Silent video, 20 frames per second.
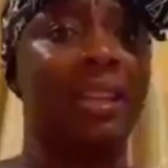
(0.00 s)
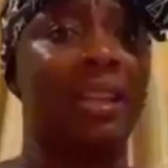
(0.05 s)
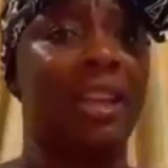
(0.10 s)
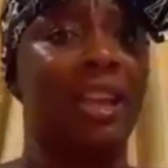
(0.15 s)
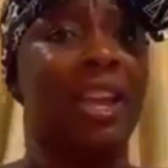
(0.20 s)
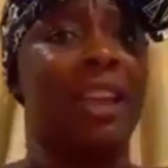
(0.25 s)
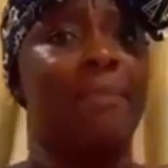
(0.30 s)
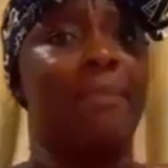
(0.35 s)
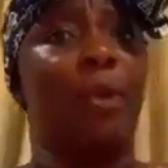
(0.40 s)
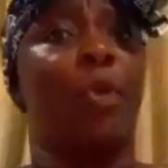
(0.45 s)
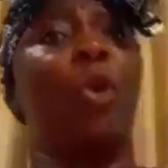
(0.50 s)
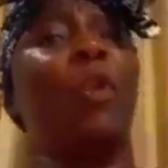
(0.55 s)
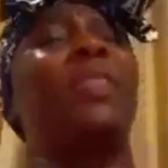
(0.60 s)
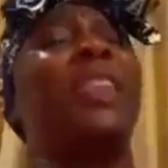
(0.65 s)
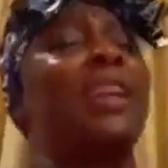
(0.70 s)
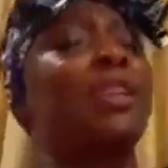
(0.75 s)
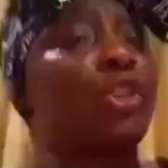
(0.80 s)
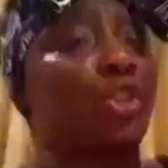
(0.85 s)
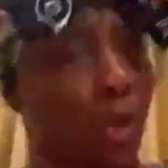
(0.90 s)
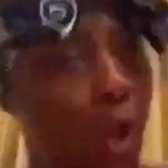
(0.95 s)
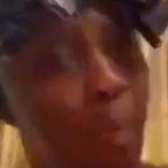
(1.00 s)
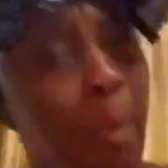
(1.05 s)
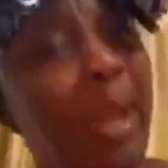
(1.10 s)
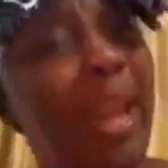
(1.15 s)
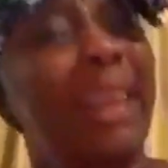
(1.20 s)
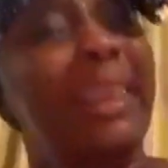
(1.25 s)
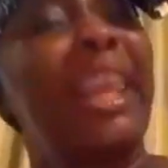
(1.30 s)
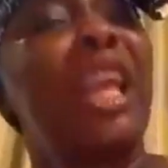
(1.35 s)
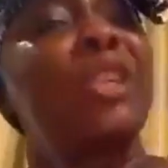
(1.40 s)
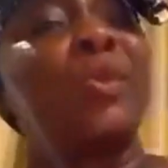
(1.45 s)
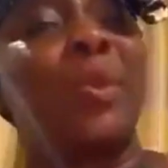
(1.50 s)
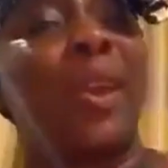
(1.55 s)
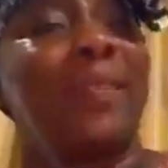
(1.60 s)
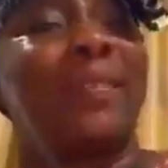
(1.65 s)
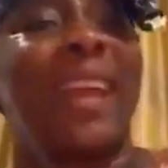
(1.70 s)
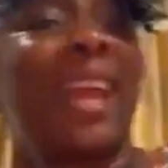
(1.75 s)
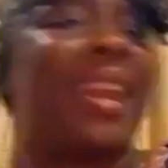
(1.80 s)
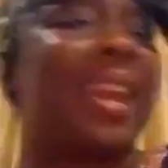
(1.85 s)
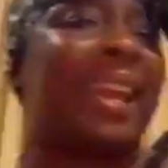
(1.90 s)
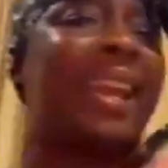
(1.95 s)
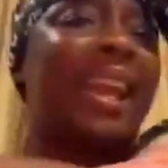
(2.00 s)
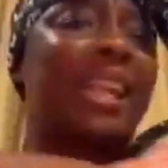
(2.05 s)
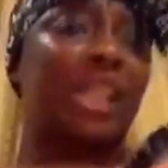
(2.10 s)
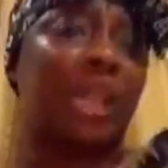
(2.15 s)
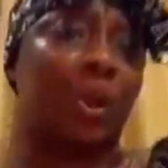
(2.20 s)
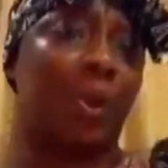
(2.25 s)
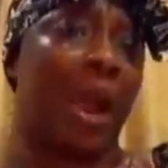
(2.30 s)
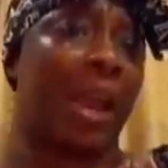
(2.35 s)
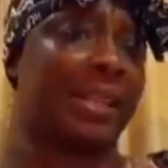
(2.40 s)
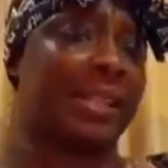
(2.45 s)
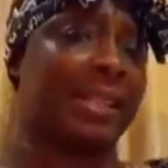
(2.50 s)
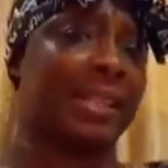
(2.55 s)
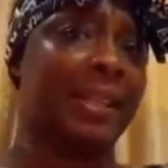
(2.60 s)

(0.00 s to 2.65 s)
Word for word: Because there are so many things we have done against Christ.